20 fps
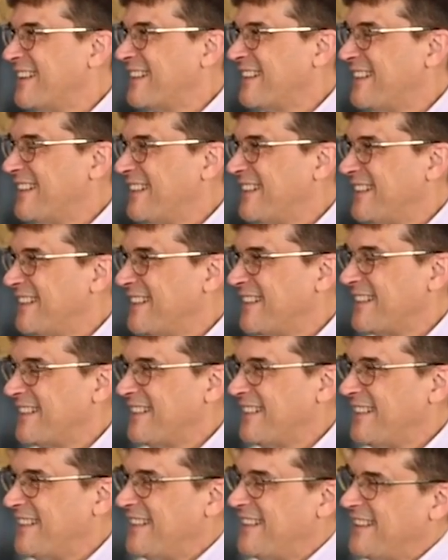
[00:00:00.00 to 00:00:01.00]

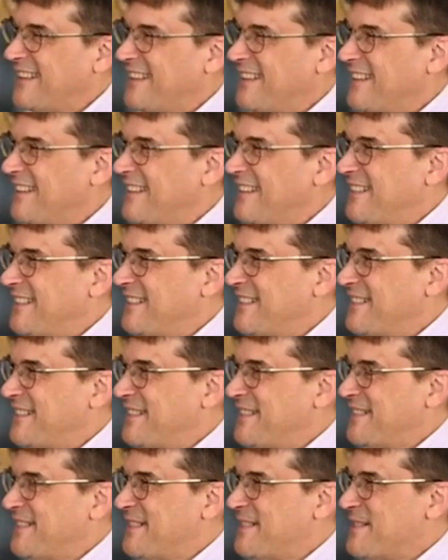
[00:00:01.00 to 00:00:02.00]

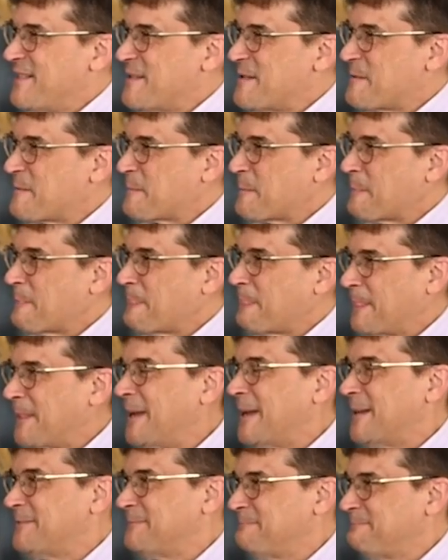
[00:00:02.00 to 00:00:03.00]

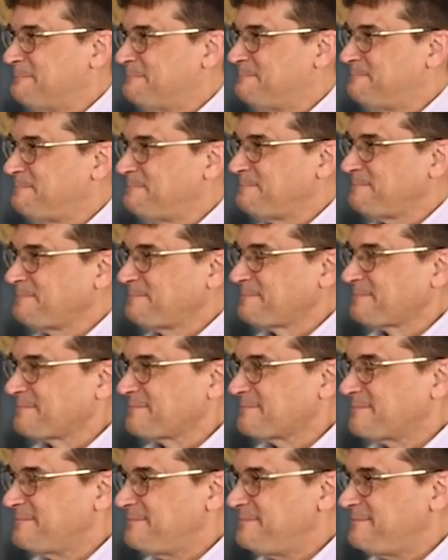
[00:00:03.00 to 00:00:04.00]

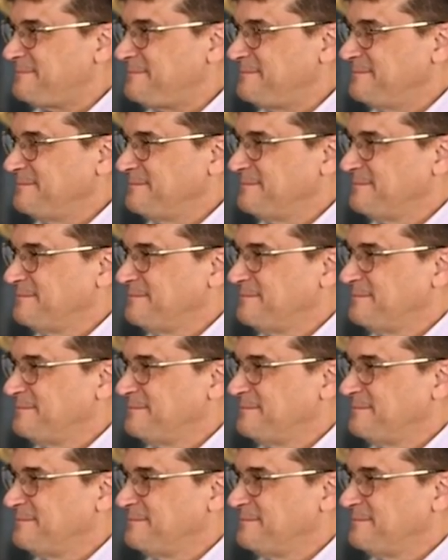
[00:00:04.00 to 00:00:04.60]
The person shown says nothing.